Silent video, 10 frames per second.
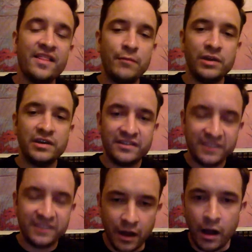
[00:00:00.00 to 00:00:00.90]
Then we could
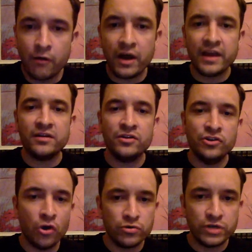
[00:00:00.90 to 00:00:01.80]
see, all right,
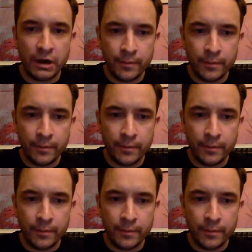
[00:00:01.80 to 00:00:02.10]
no doubt